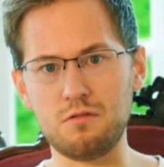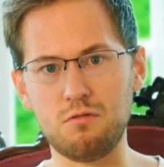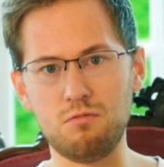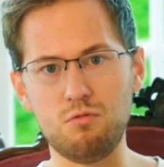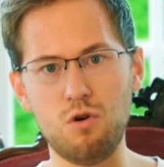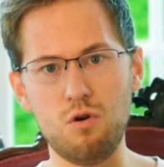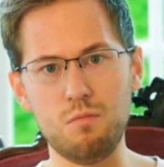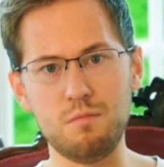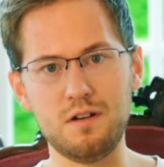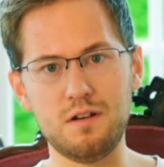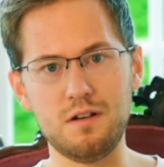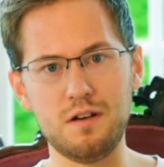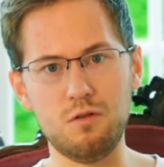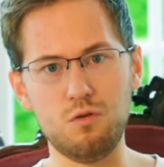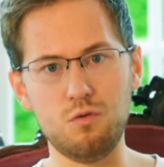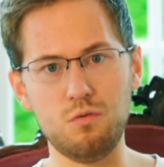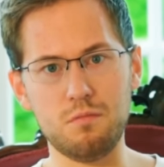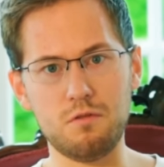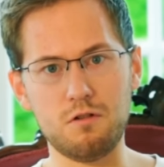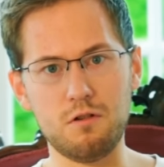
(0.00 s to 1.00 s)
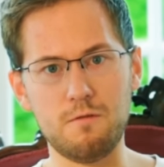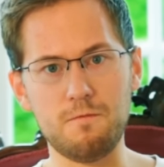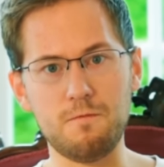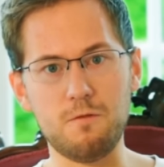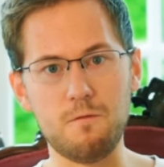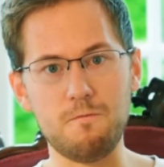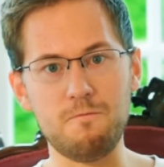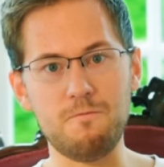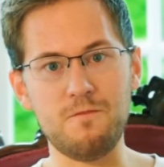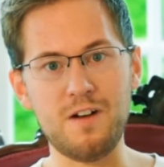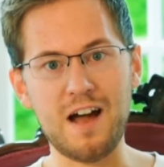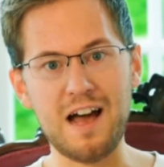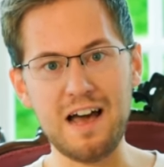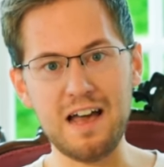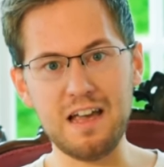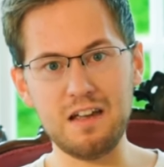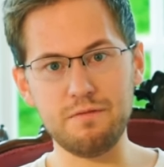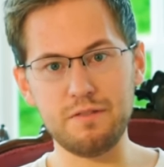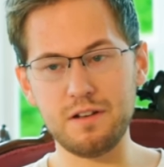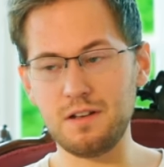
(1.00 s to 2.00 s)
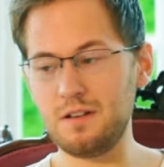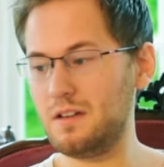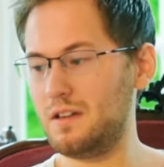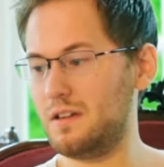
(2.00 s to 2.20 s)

the Roman numeral for 5